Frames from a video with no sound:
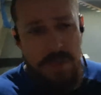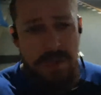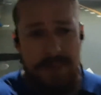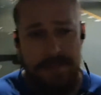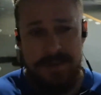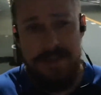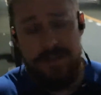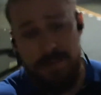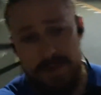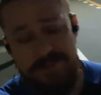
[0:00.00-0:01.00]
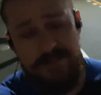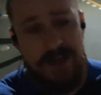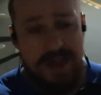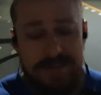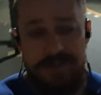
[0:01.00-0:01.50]
maybe
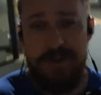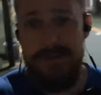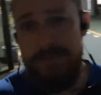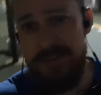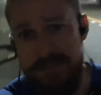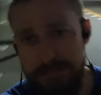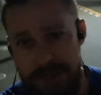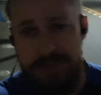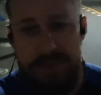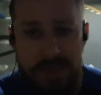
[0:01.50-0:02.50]
25, 30 bucks a month,